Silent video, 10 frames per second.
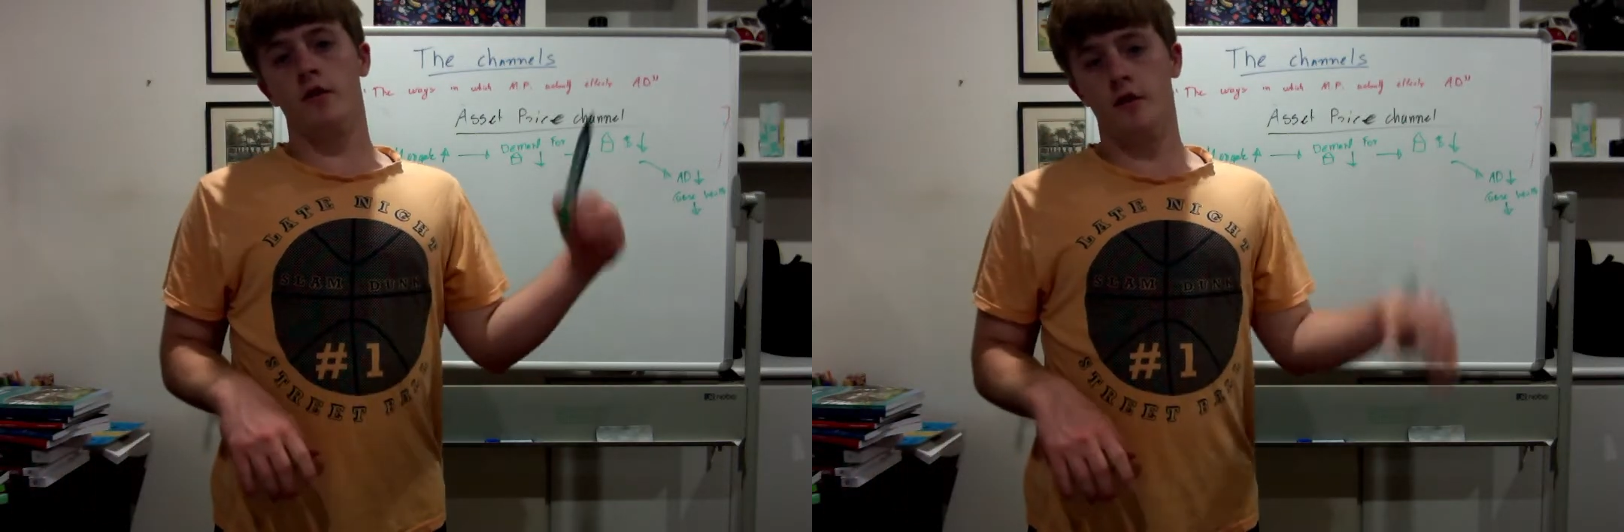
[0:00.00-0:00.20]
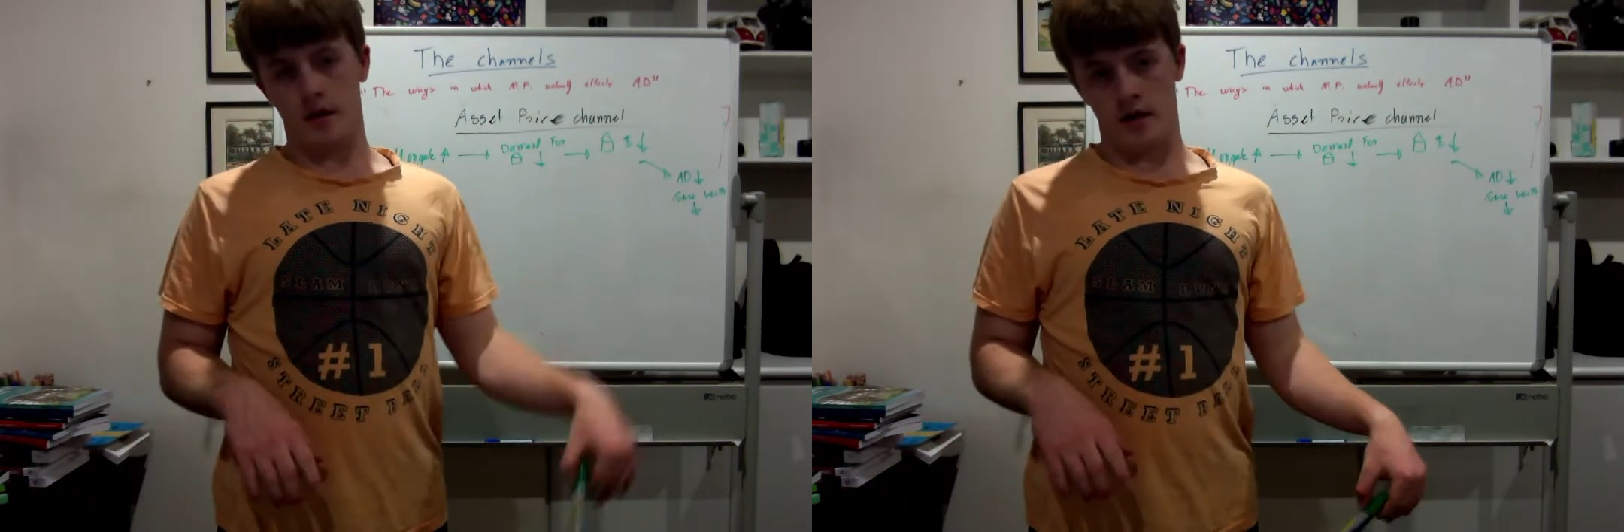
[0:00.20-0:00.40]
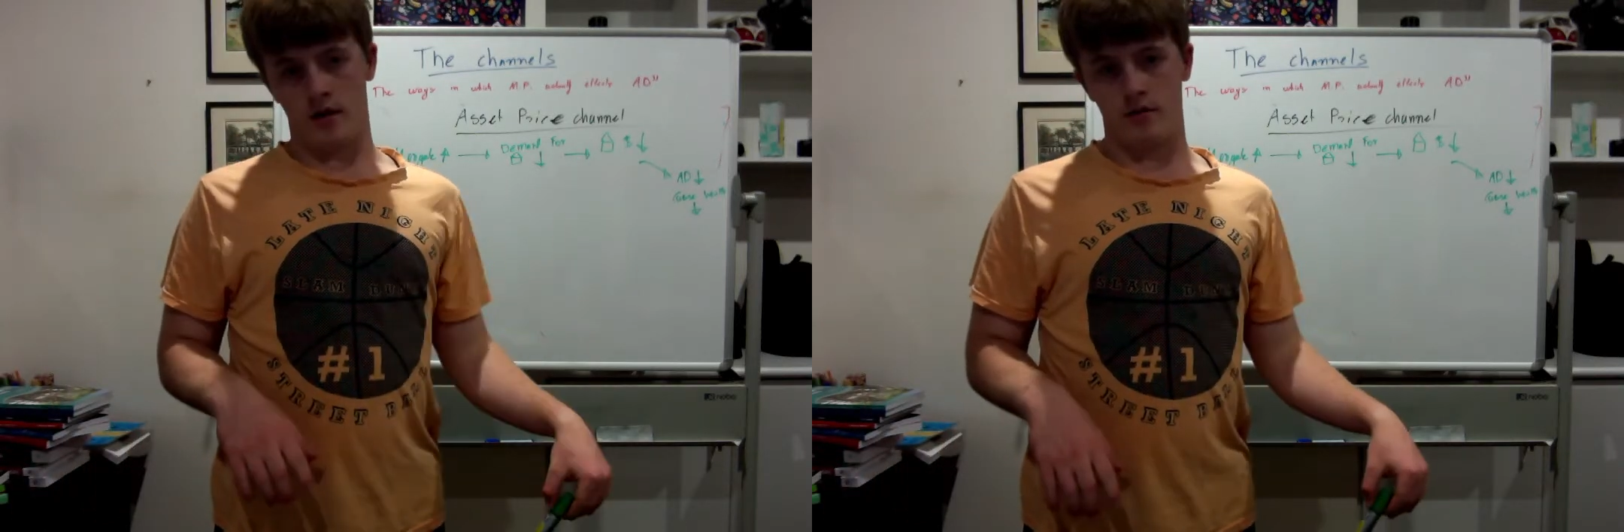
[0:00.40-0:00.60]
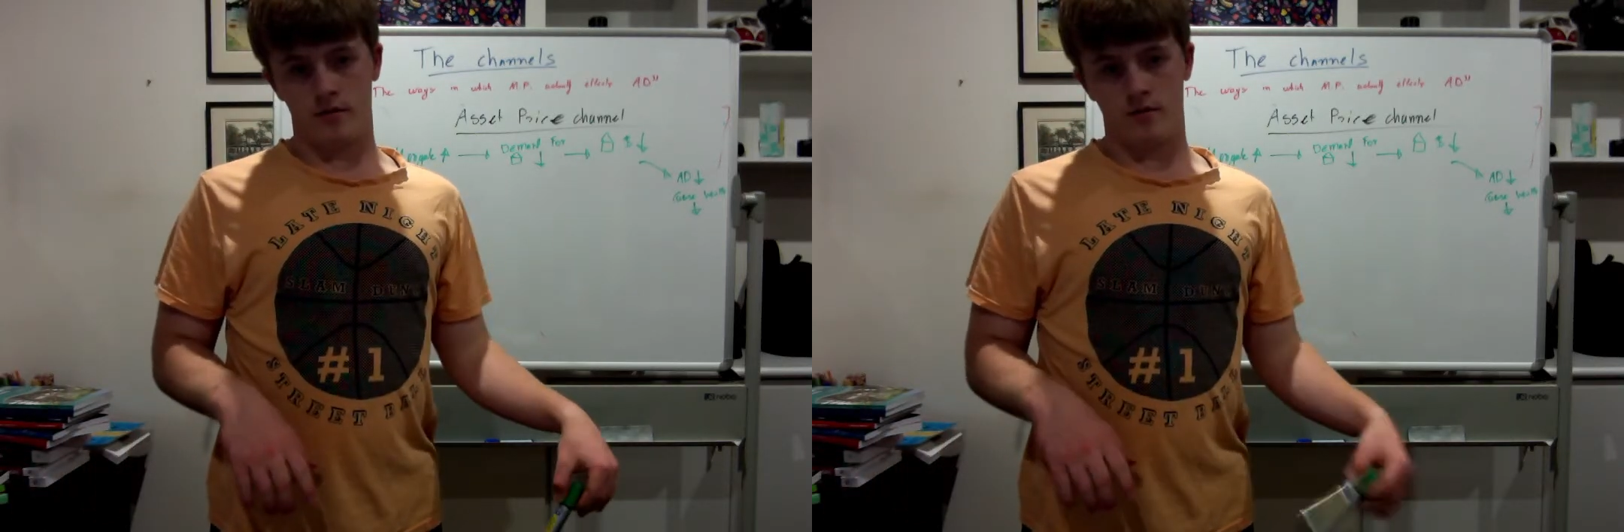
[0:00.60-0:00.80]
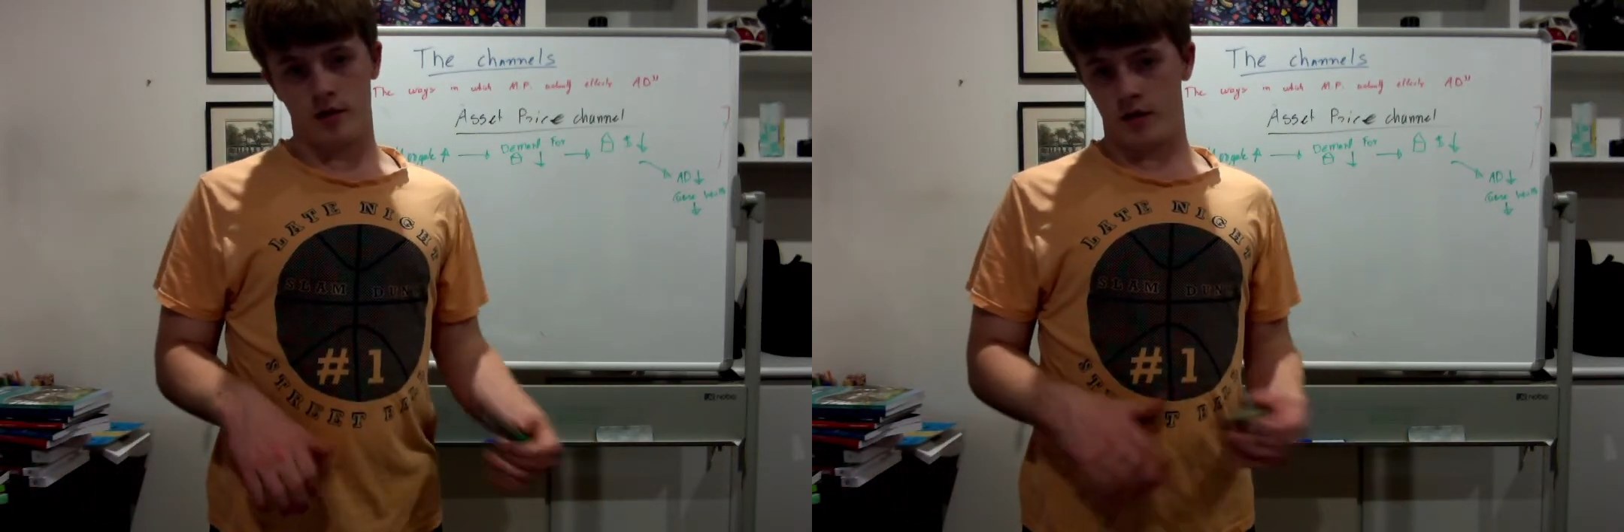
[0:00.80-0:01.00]
down
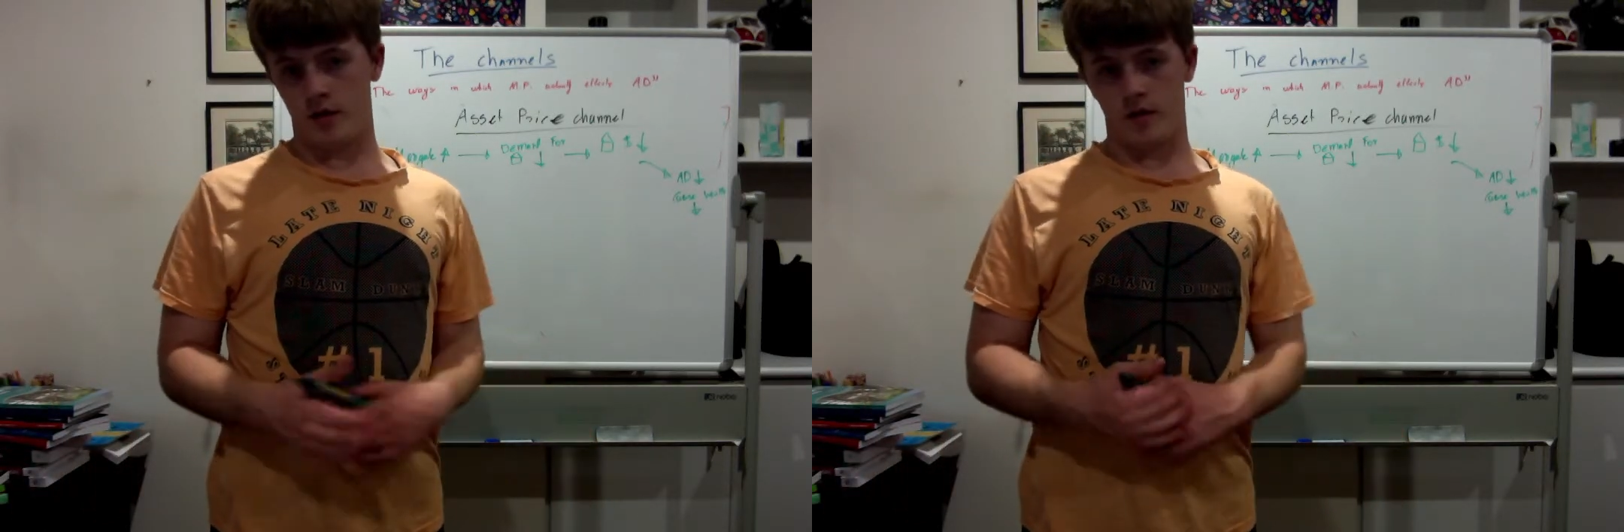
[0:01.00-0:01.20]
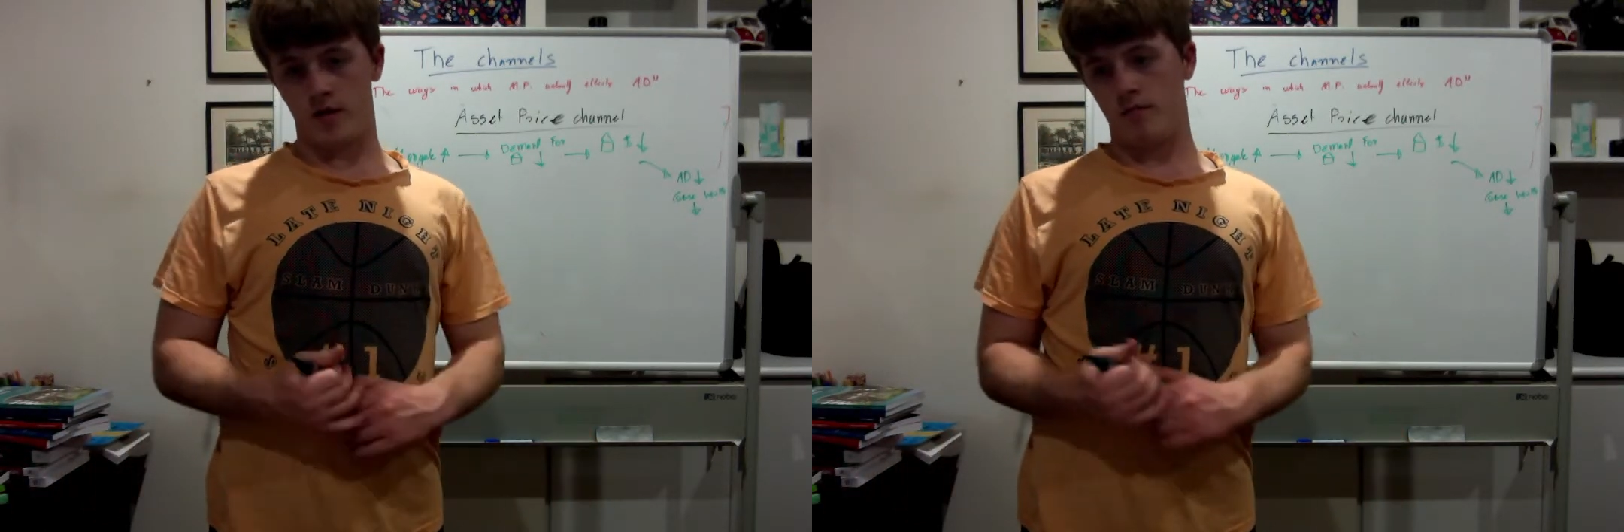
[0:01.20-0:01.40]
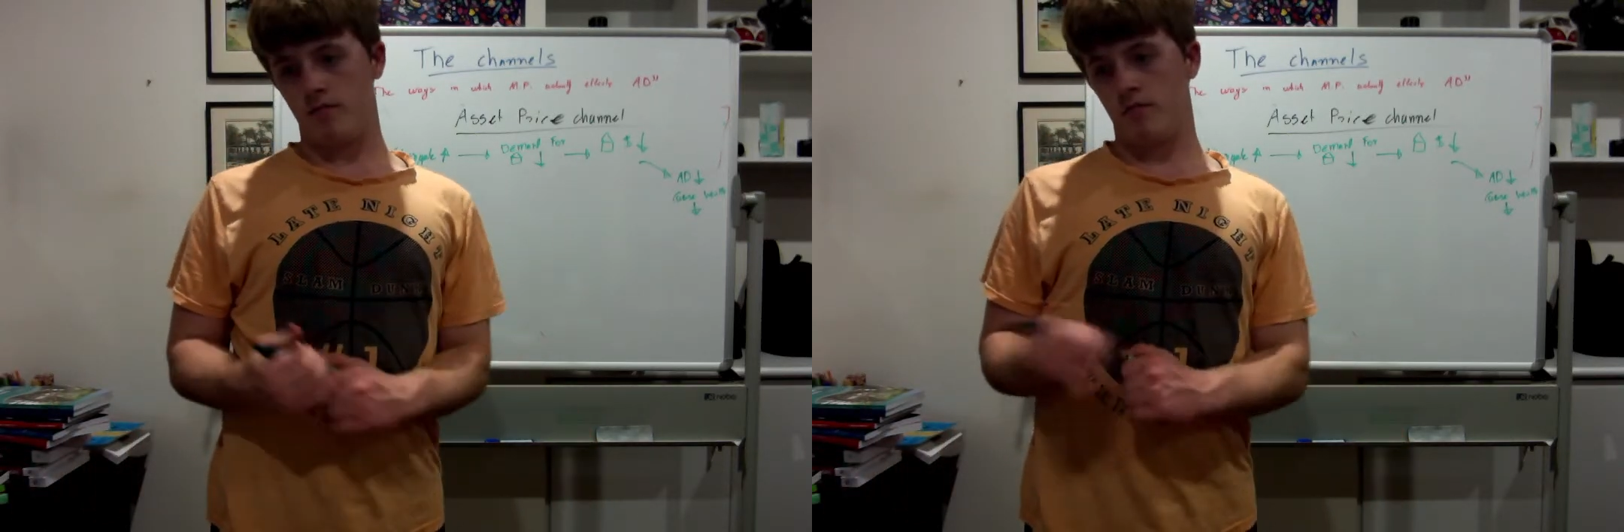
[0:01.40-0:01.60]
because